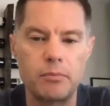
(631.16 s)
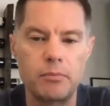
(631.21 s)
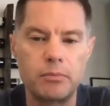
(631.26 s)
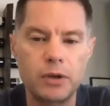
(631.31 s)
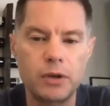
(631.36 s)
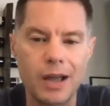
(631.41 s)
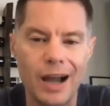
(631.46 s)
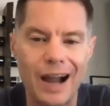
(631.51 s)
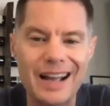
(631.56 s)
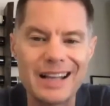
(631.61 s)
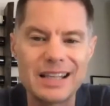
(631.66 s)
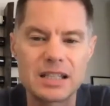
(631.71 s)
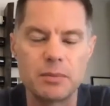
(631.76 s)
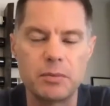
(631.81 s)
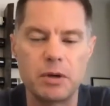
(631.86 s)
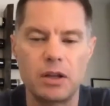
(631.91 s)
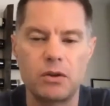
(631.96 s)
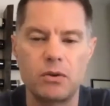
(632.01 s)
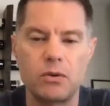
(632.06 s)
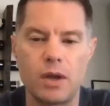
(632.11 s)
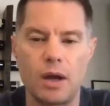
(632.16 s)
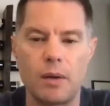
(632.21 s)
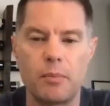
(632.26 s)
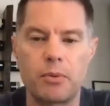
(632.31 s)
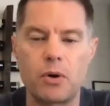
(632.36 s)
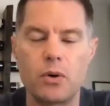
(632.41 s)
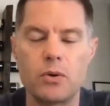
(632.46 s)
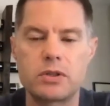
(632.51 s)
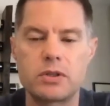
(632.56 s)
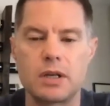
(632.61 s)
guide somebody through that
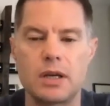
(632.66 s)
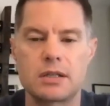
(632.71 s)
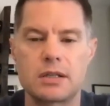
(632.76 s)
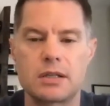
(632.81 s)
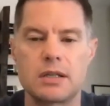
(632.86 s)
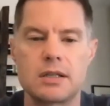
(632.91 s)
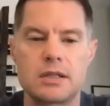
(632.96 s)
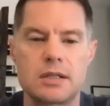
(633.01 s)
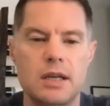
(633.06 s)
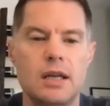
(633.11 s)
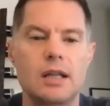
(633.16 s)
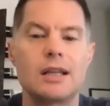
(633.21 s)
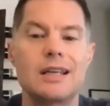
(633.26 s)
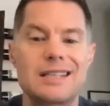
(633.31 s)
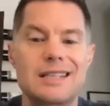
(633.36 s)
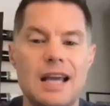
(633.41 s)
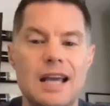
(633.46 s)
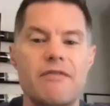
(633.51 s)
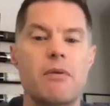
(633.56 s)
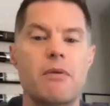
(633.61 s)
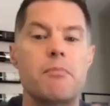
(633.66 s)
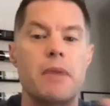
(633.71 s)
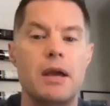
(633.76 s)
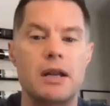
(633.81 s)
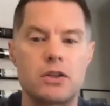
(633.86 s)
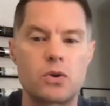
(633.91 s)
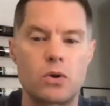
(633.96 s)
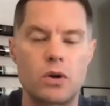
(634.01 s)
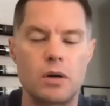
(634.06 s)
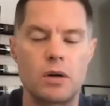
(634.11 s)
process and say, at least I have a
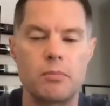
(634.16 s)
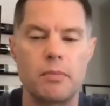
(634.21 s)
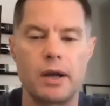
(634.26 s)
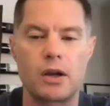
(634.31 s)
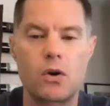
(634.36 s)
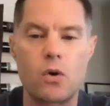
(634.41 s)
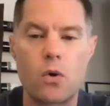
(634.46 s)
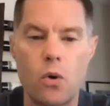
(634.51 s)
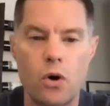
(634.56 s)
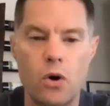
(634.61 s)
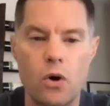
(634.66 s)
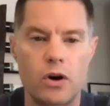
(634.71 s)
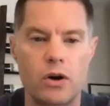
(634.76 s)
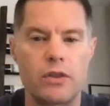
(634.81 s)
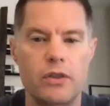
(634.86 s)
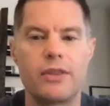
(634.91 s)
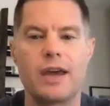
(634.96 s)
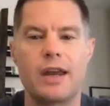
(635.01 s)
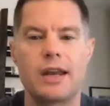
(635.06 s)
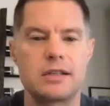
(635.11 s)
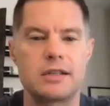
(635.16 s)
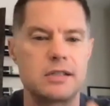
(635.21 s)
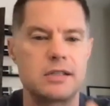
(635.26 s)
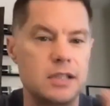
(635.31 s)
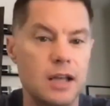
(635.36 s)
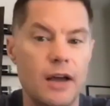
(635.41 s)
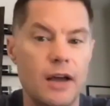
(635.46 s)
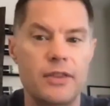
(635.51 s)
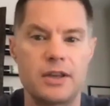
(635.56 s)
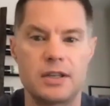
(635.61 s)
mentor in my corner that has
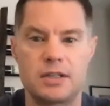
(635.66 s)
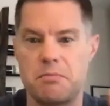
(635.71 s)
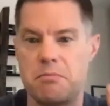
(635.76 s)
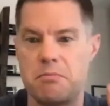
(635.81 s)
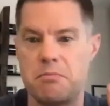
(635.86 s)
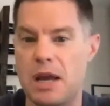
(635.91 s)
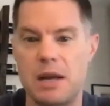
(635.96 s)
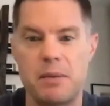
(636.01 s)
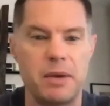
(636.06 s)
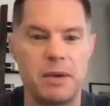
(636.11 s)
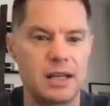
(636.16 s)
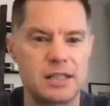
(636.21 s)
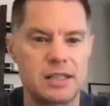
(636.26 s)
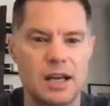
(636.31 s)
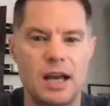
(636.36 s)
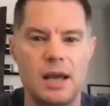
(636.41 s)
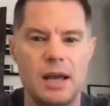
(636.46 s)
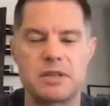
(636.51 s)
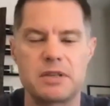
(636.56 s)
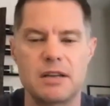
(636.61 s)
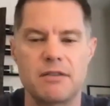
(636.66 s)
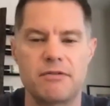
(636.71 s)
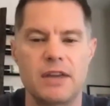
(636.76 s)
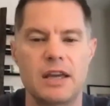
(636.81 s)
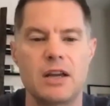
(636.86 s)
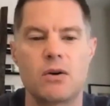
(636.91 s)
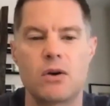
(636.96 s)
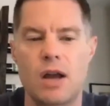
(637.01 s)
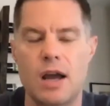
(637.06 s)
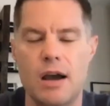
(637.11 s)
done this many, many times if they
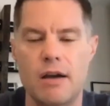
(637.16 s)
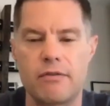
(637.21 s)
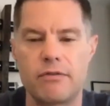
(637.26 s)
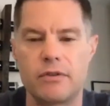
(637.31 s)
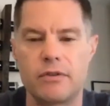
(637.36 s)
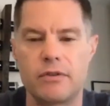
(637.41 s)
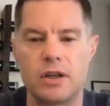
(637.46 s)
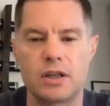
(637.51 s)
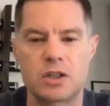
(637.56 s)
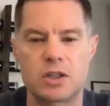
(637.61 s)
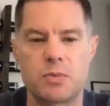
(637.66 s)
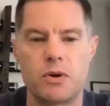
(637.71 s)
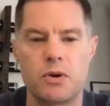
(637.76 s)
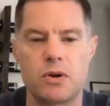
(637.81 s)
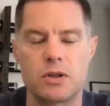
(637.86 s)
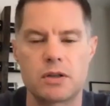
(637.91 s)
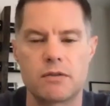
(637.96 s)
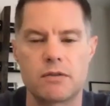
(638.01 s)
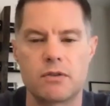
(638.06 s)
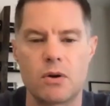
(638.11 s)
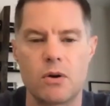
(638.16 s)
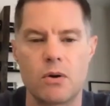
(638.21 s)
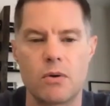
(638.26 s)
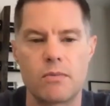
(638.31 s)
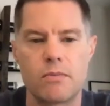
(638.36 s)
don't have the experience of their own.